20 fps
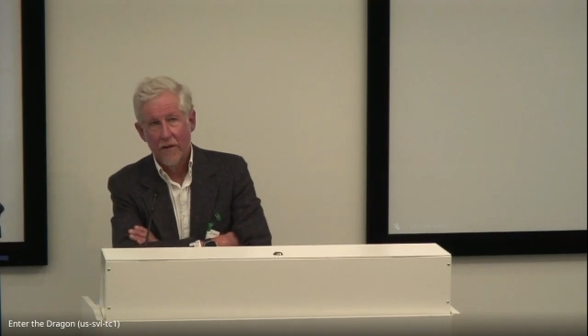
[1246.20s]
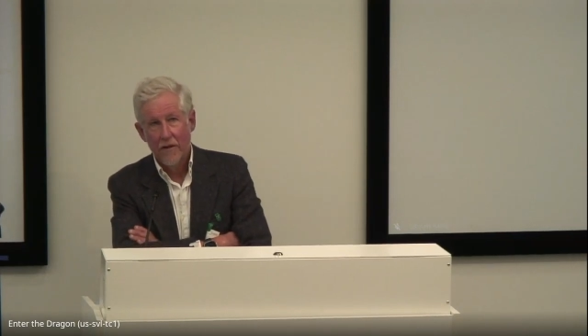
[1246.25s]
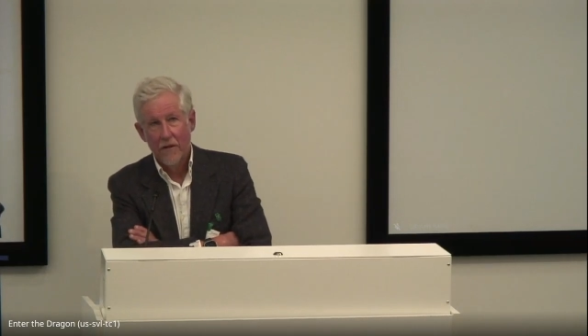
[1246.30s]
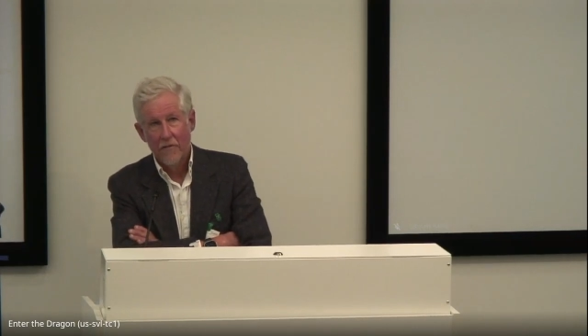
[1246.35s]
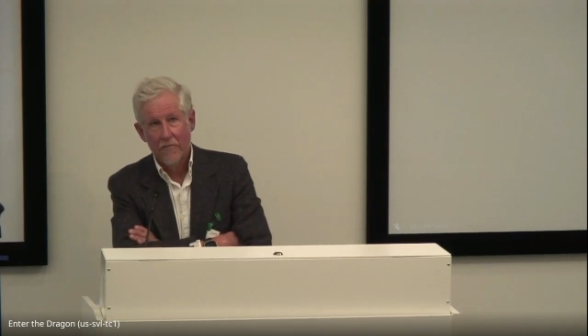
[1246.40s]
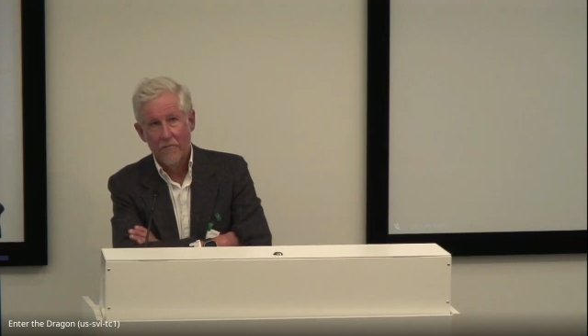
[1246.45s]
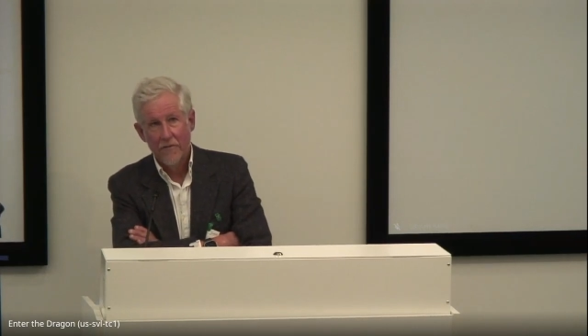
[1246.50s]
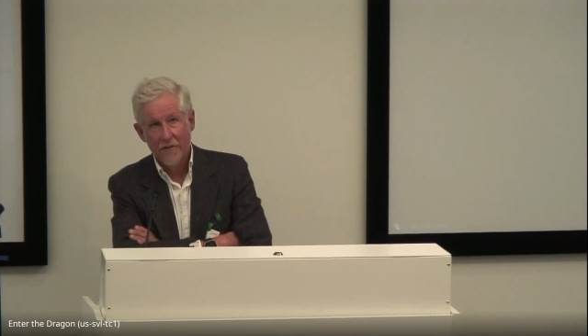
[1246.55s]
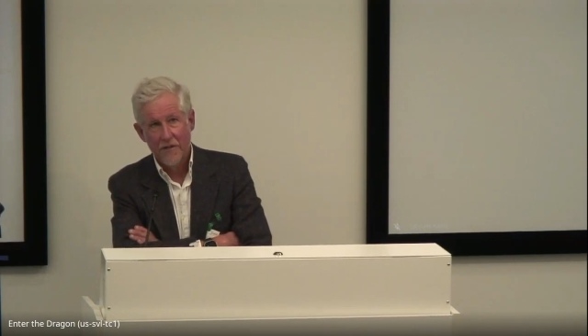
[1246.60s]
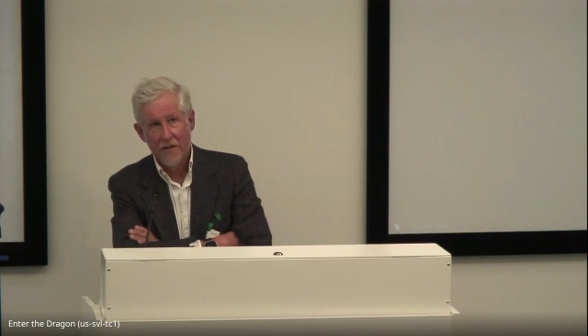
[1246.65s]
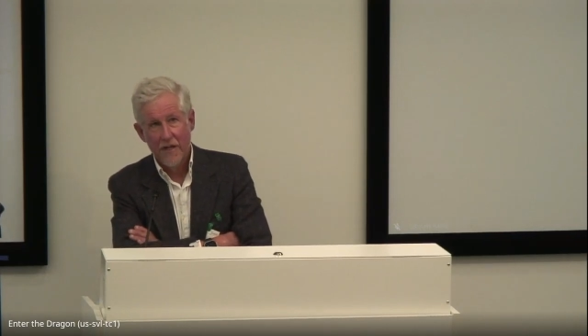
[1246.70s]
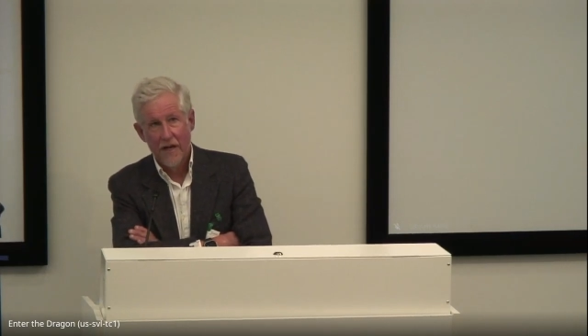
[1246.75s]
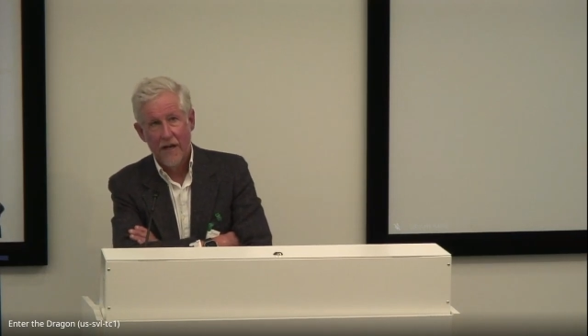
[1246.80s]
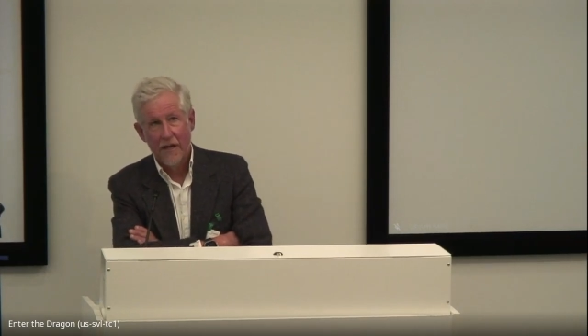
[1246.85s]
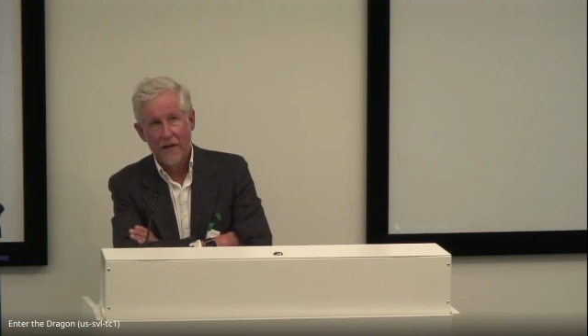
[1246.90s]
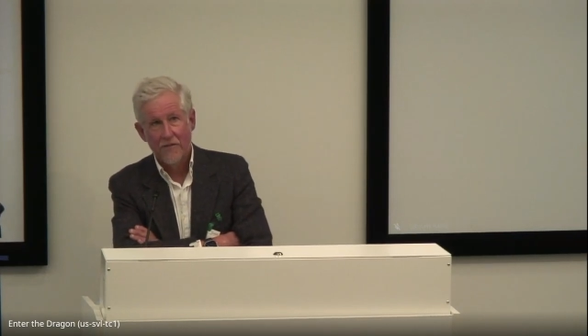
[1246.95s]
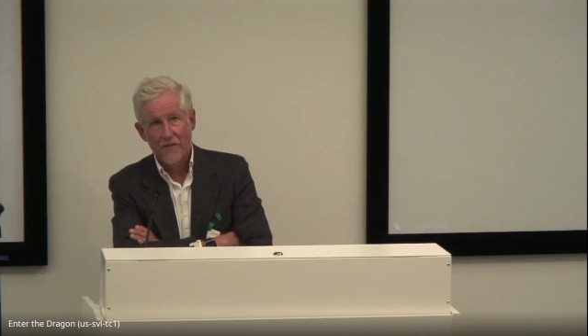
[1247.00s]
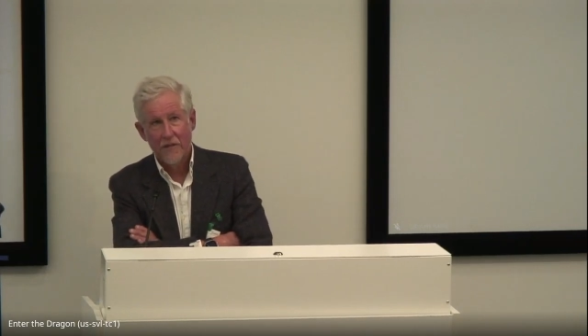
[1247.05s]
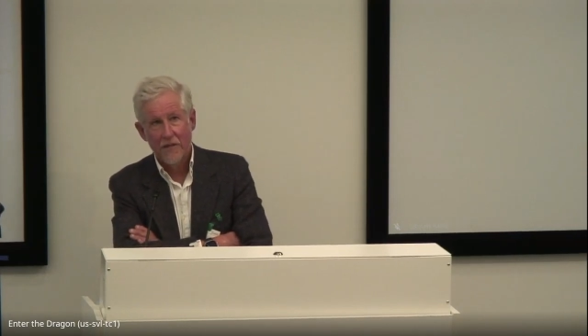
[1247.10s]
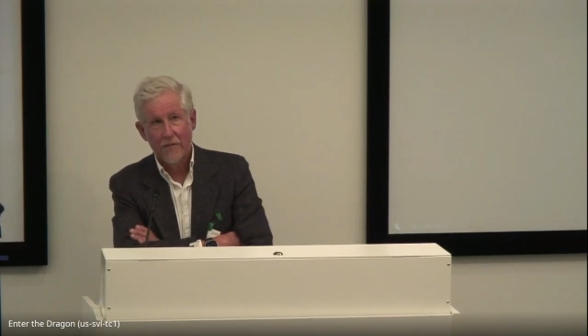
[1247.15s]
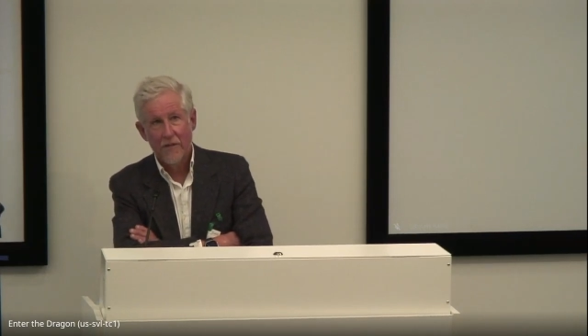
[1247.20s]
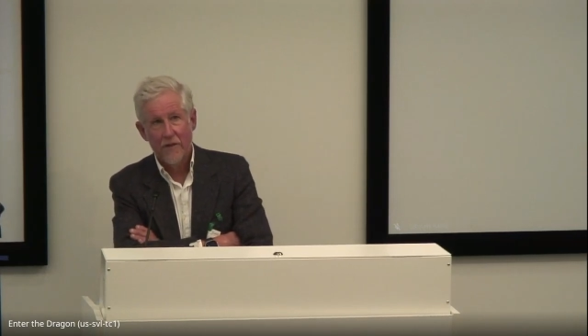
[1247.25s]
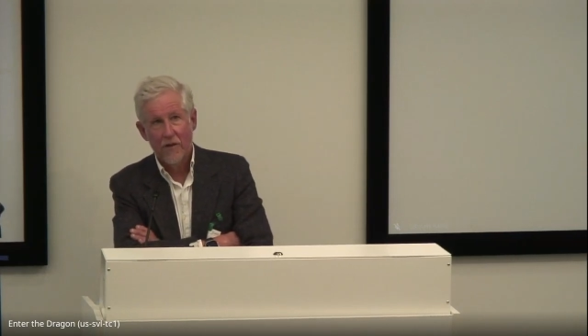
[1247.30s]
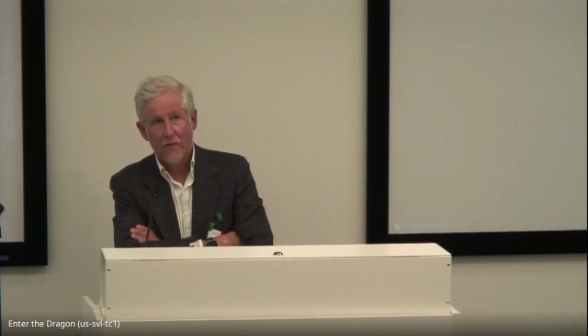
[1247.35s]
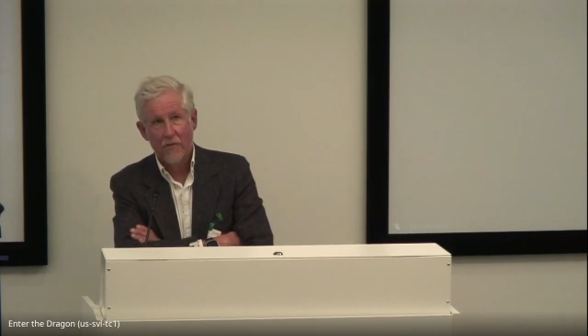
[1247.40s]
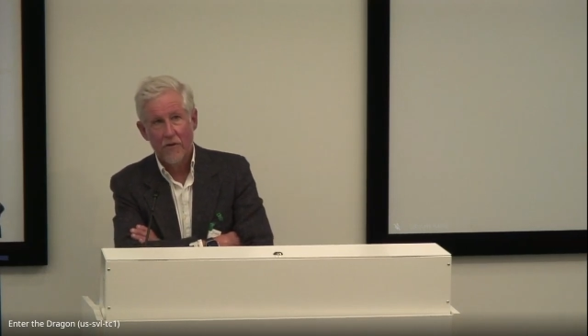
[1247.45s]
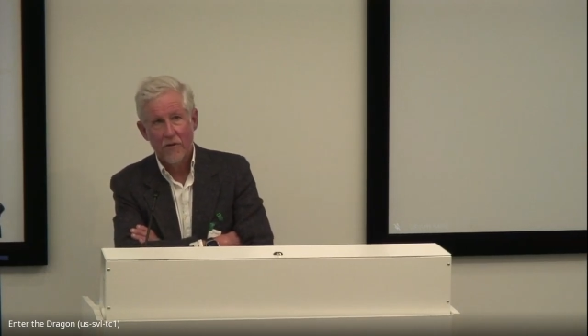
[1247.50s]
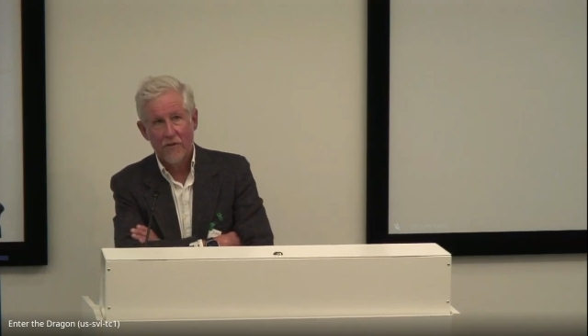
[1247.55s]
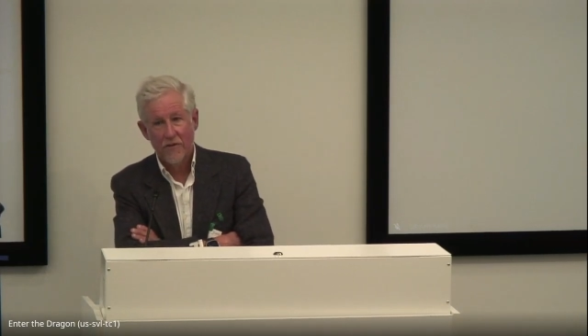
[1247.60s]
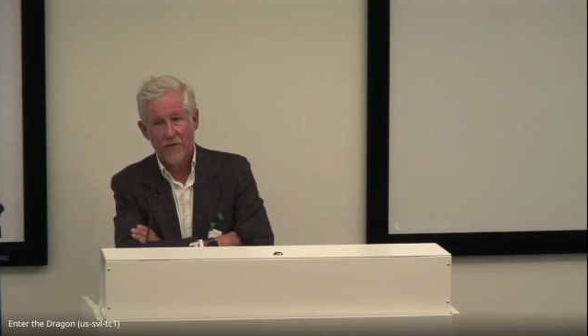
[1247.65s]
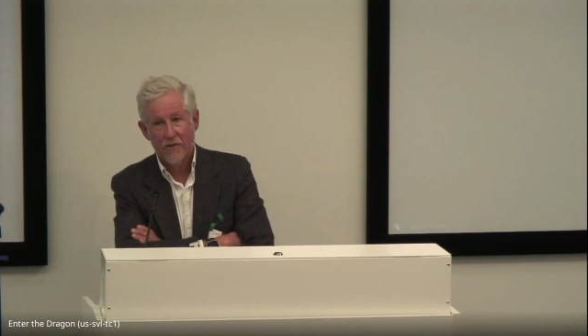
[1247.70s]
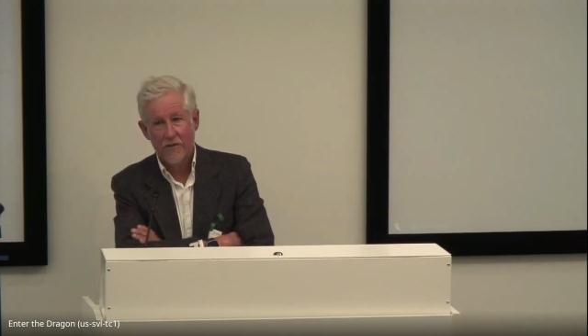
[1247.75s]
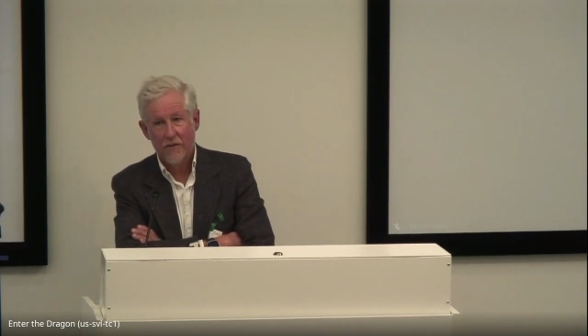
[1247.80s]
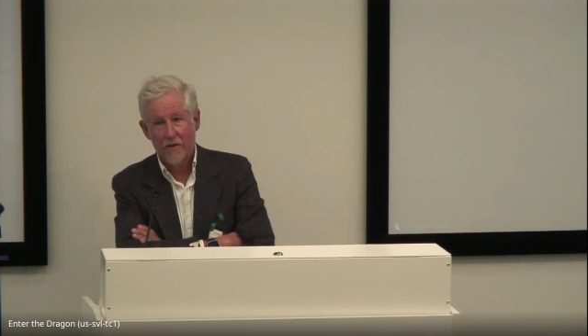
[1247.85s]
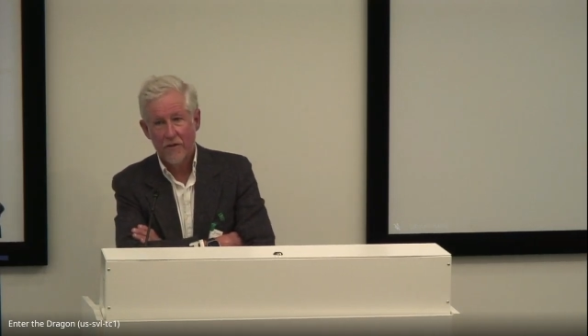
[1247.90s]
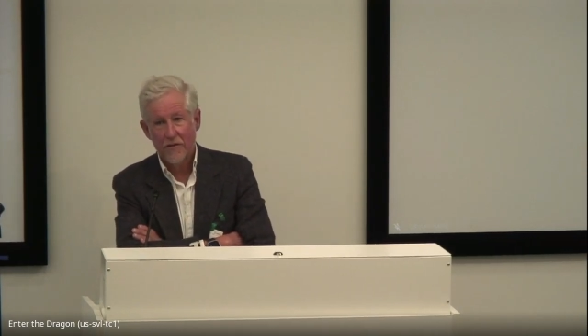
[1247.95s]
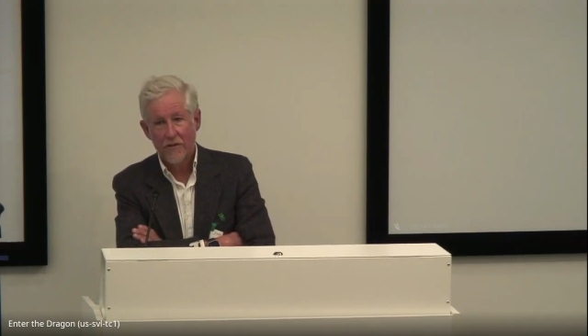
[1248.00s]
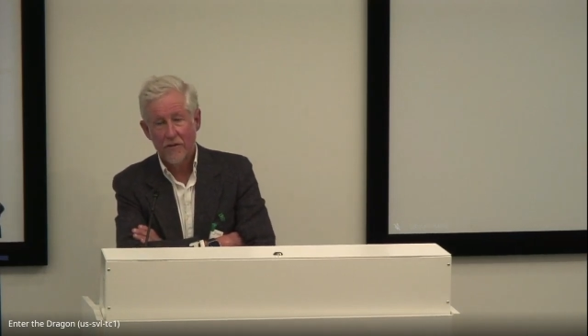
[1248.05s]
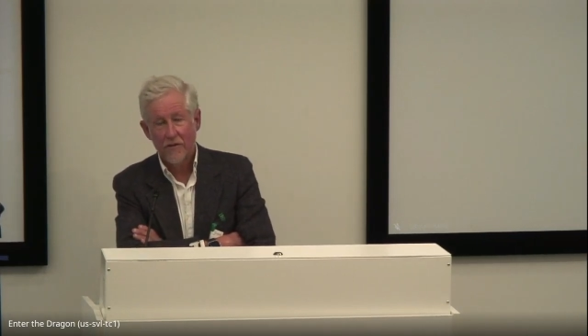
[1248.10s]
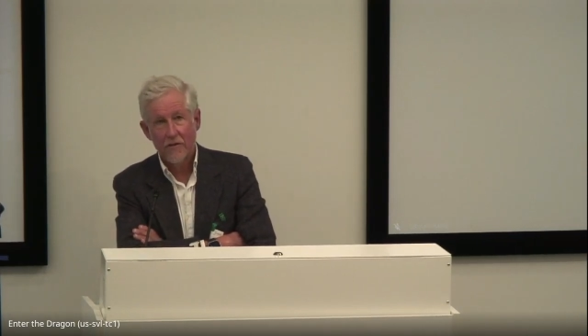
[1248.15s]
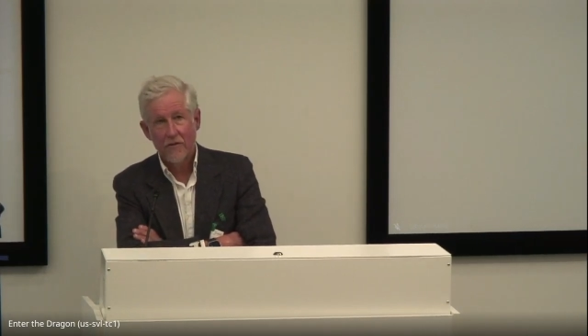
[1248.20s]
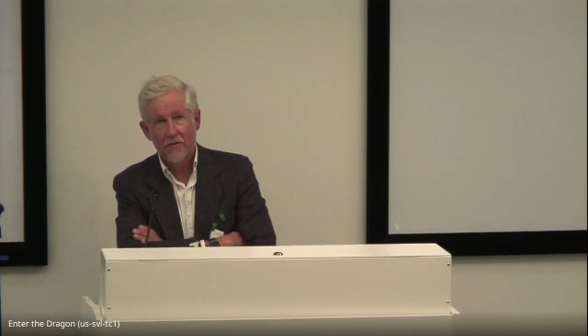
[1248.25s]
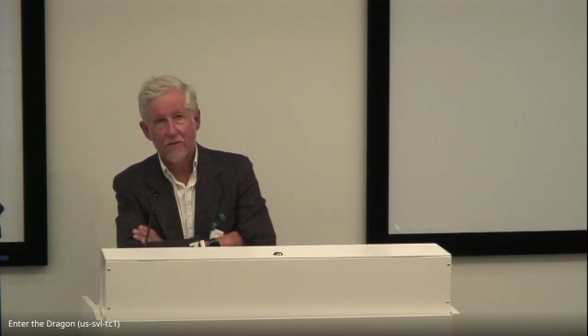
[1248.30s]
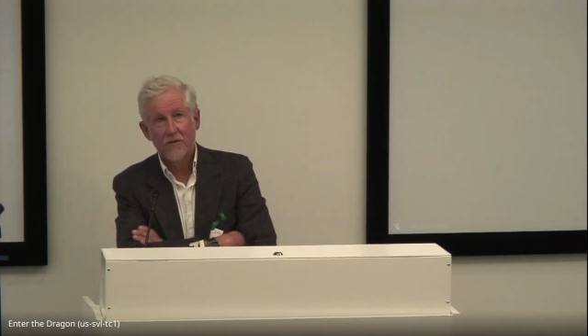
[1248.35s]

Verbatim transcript: resolve some of the questions or concerns,